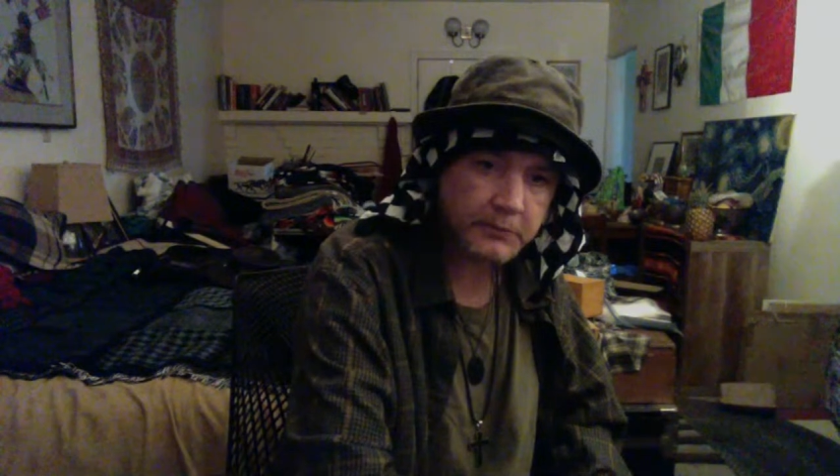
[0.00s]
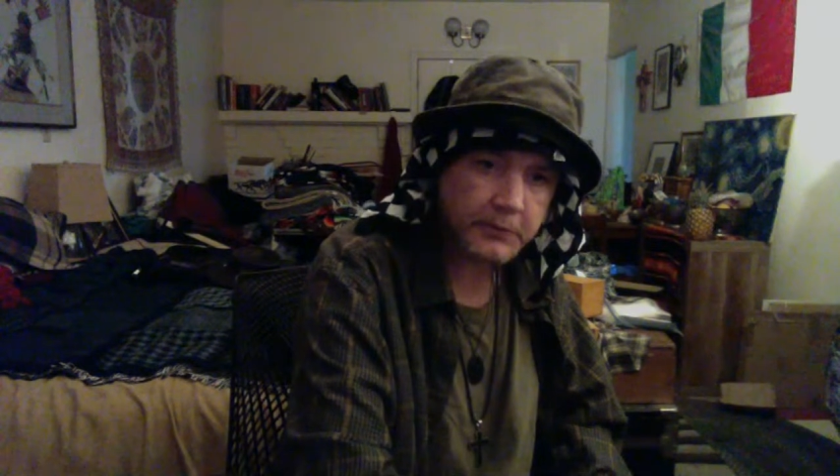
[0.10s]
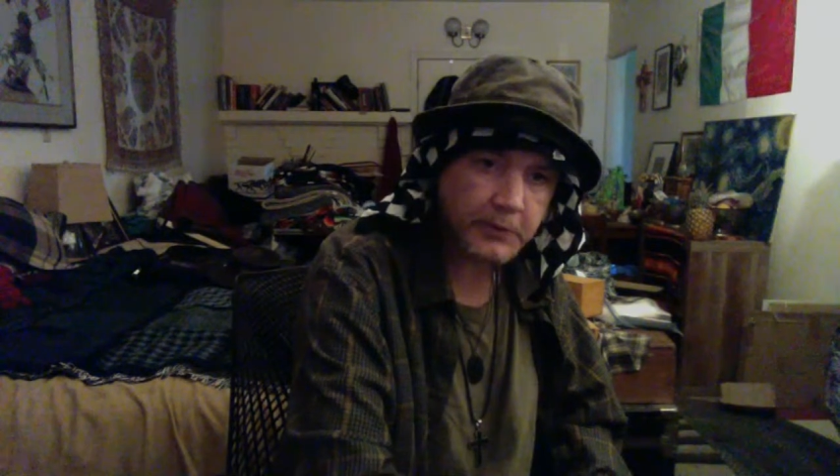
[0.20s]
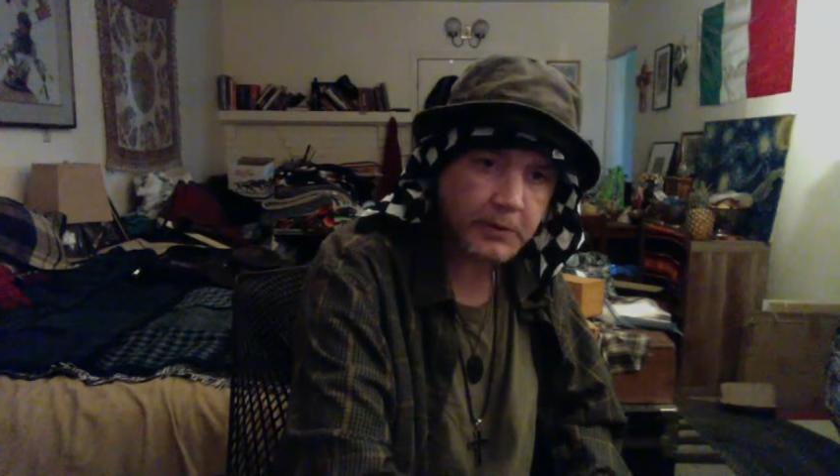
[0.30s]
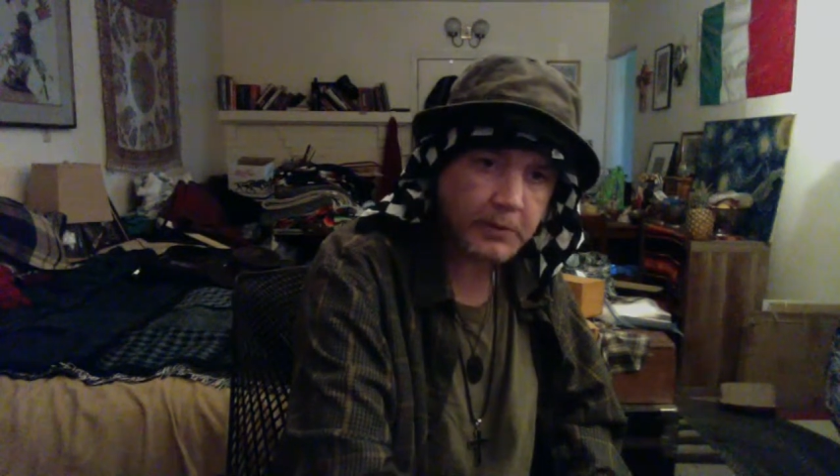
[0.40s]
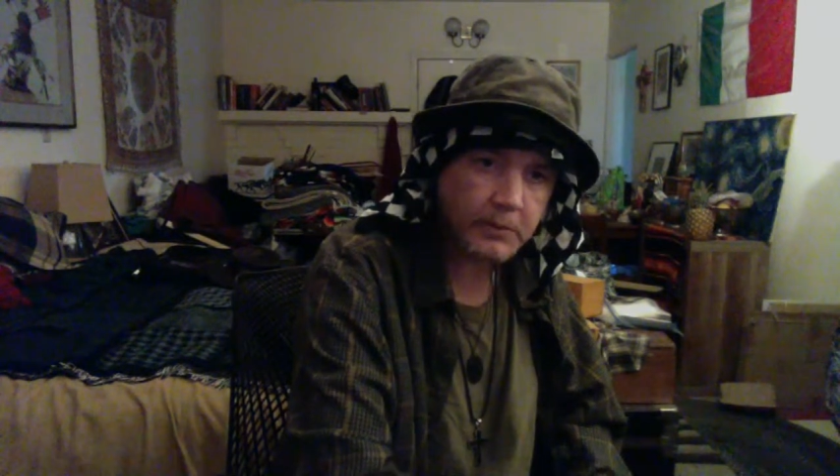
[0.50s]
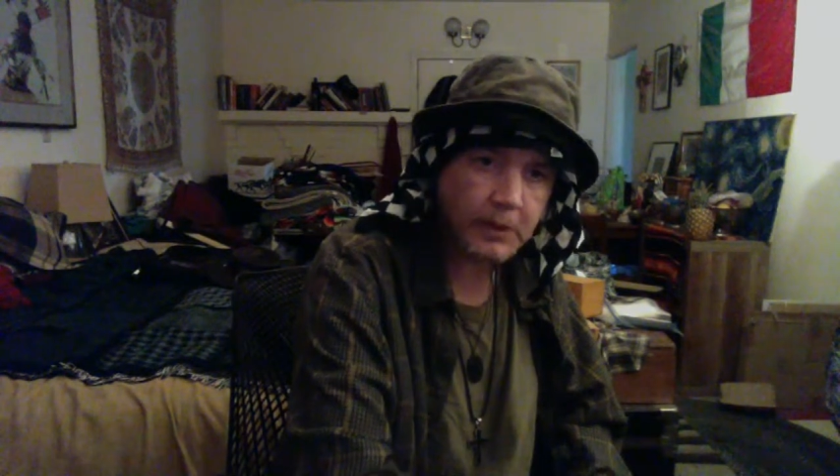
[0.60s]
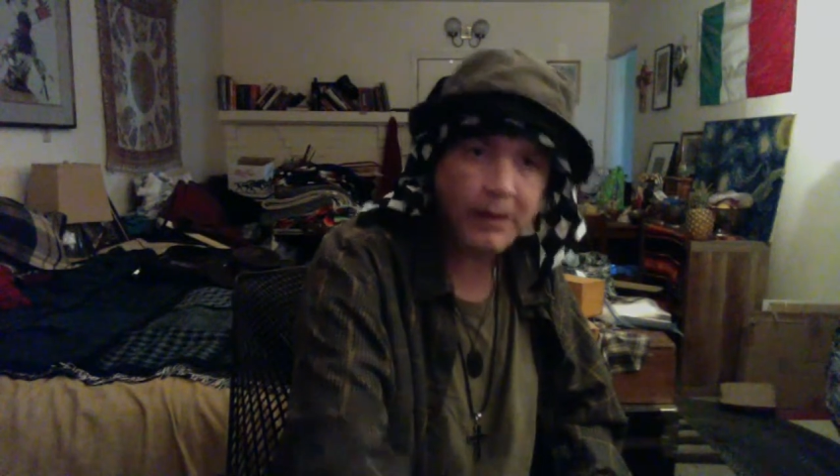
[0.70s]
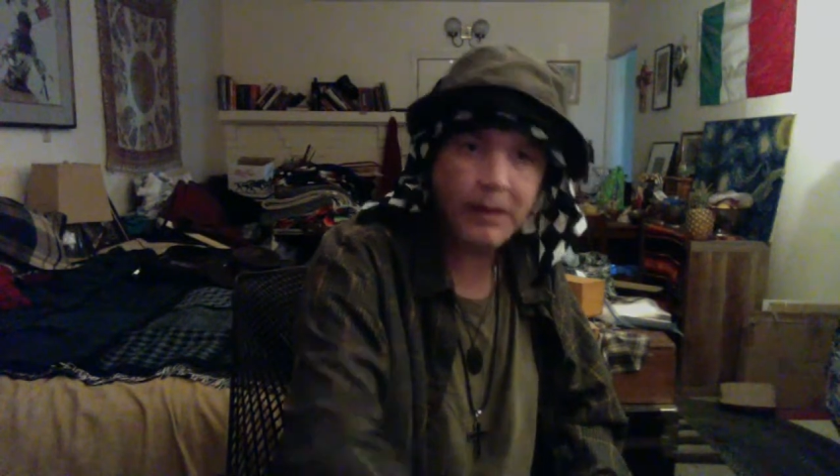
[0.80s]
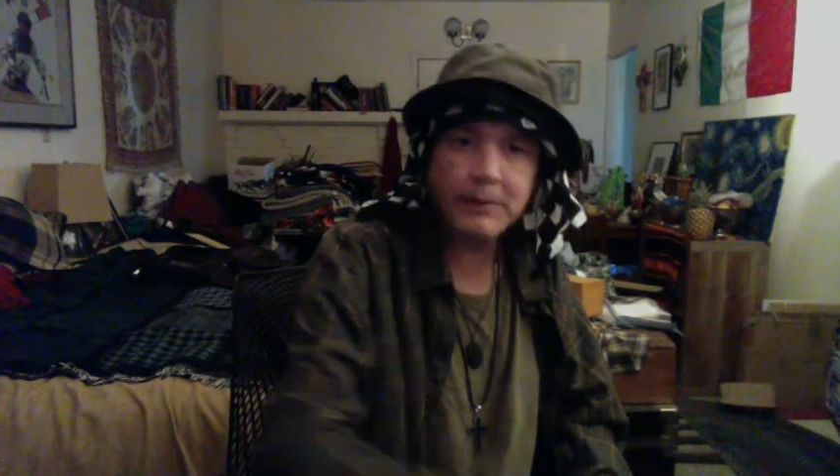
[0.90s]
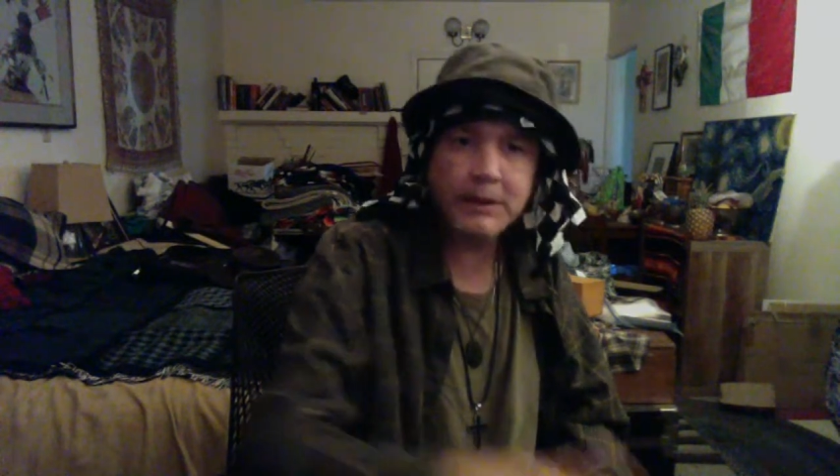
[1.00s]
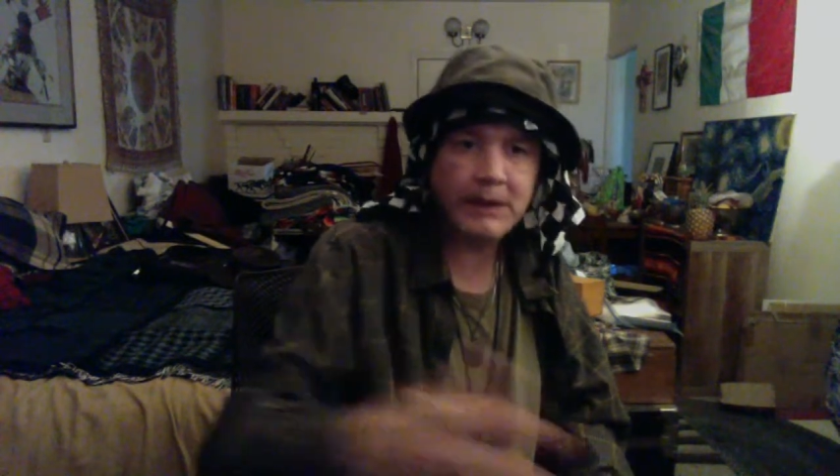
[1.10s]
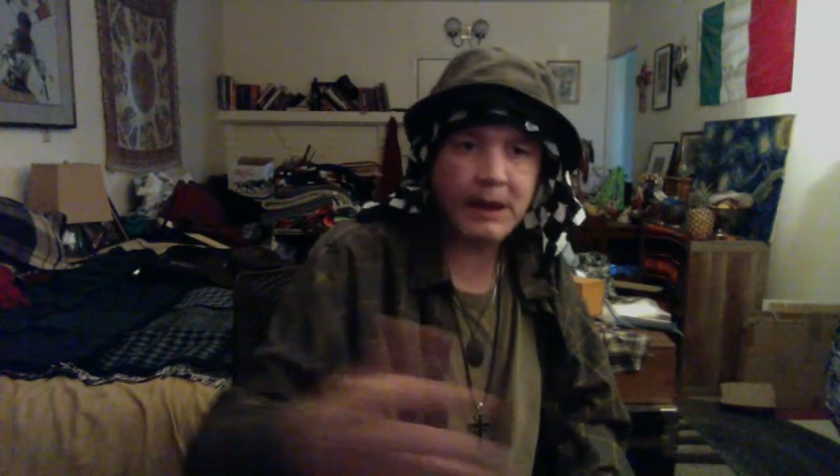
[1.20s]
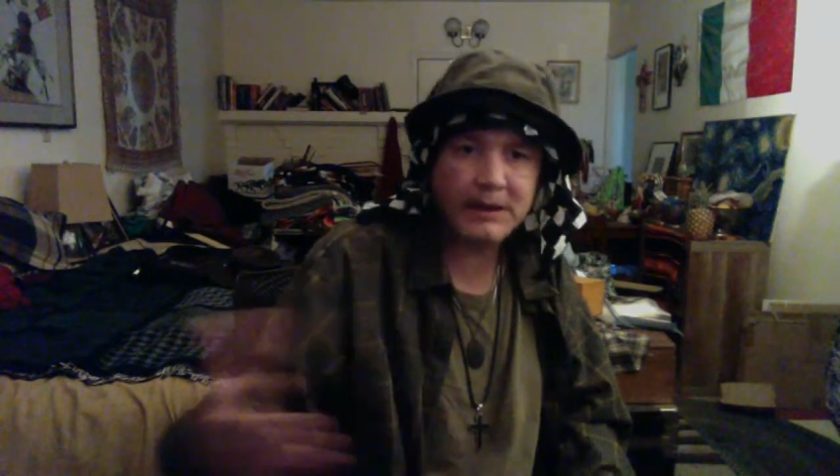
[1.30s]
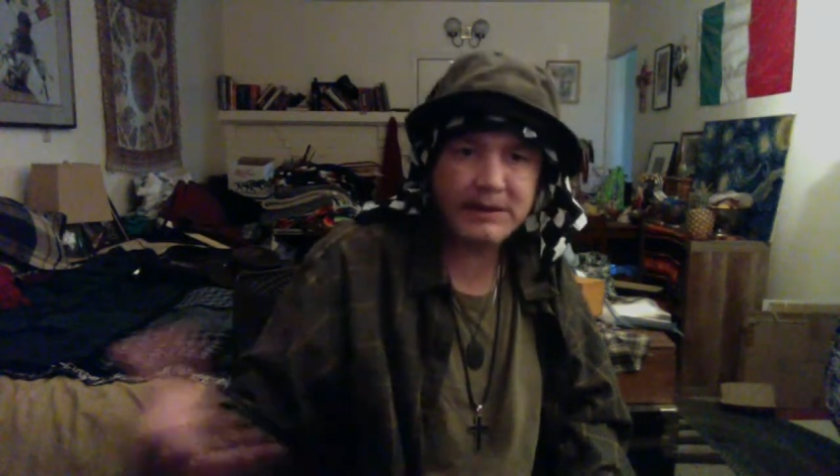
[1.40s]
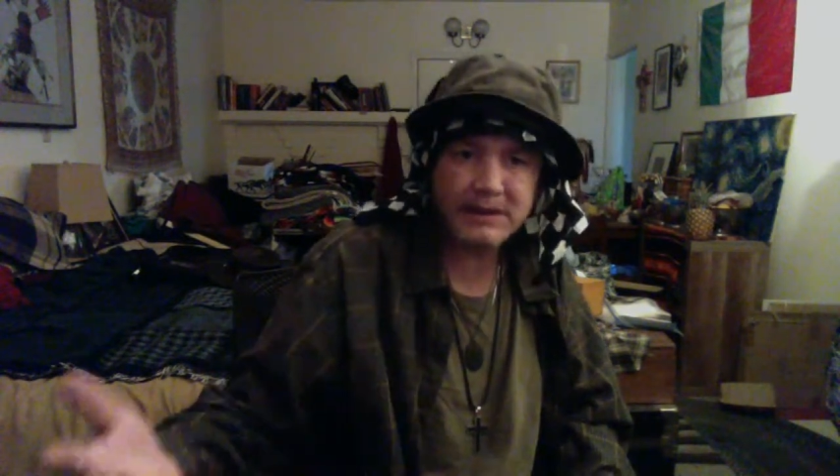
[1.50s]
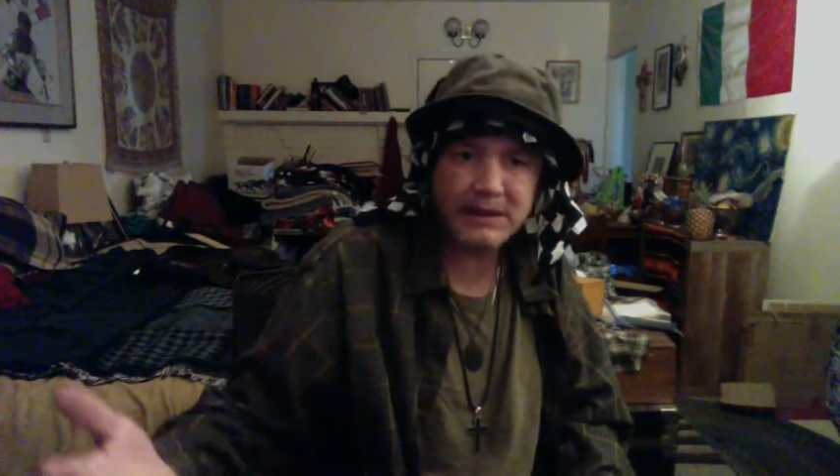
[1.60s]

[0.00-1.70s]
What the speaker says: for, I mean, 90,